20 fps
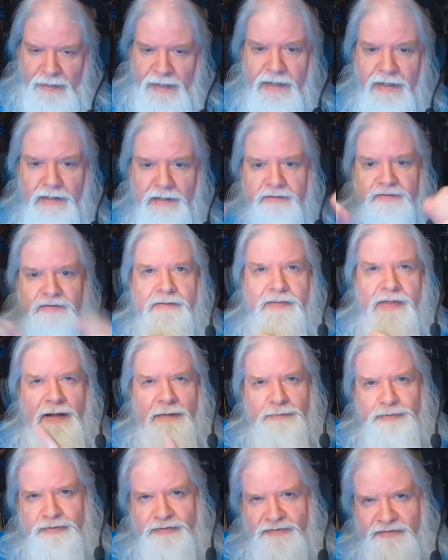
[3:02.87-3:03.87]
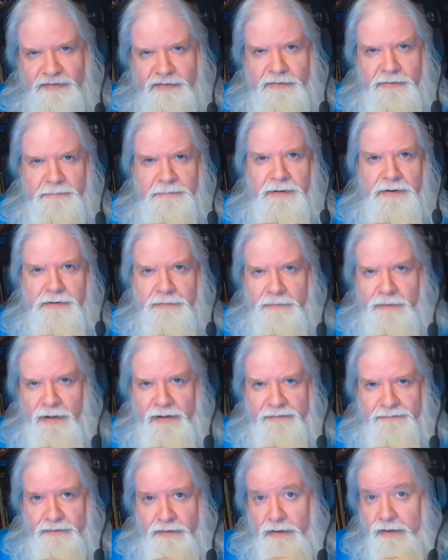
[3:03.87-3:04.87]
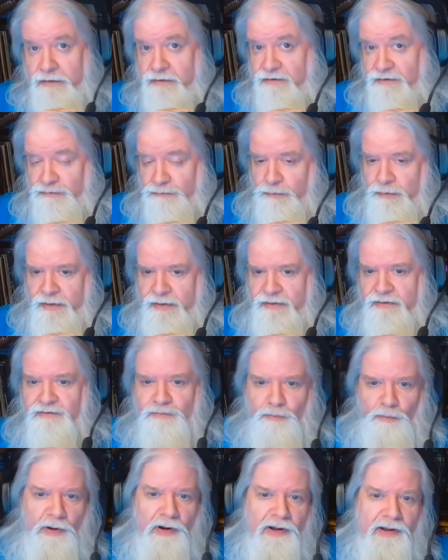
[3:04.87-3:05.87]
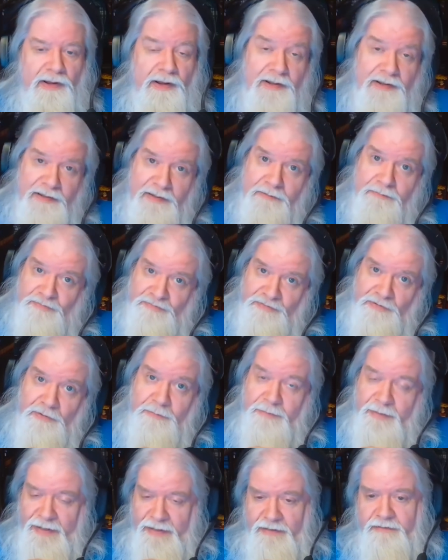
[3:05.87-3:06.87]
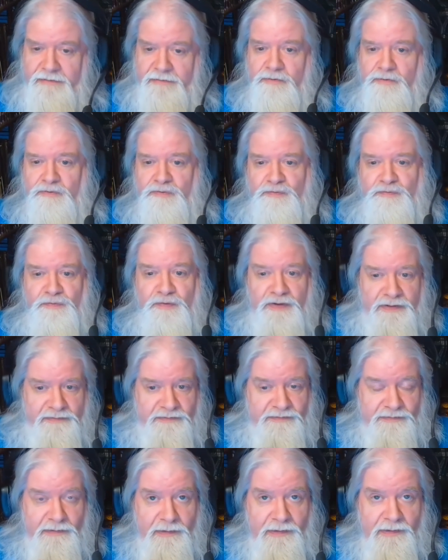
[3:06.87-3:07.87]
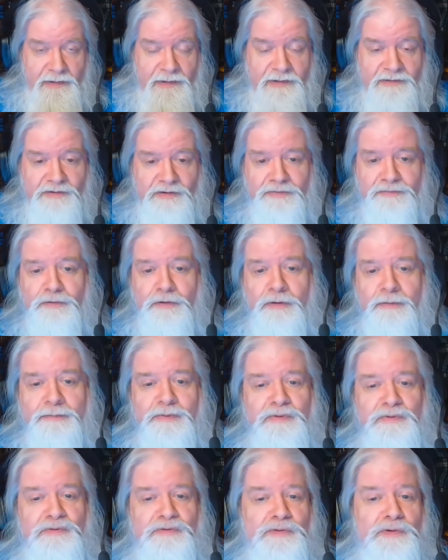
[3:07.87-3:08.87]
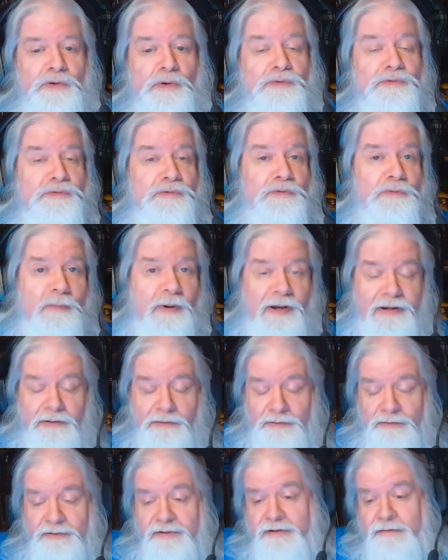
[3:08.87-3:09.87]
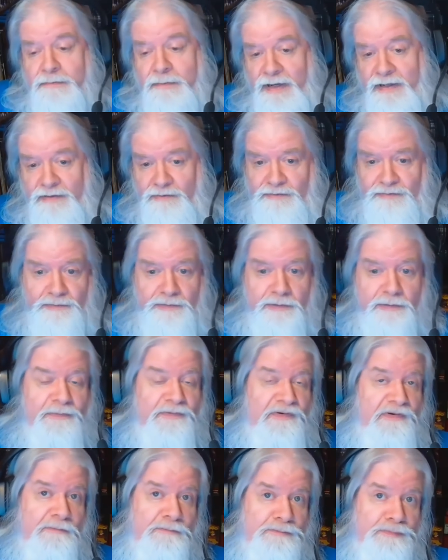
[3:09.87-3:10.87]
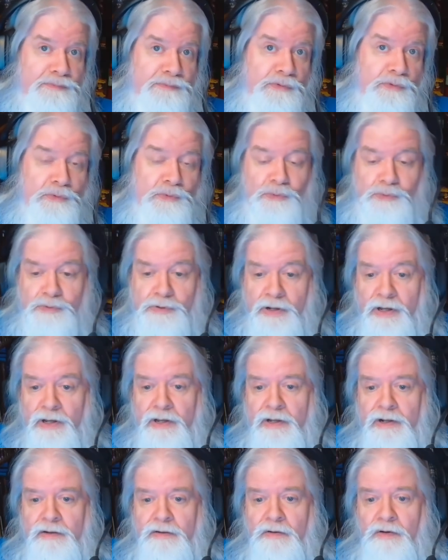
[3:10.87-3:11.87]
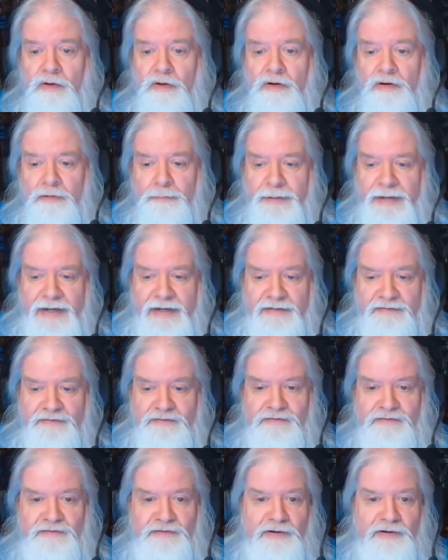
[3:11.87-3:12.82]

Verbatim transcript: And that preceding paragraph that I just read is why I give some editors fits. Jeff Grubb used to go through my early manuscripts and prune long passages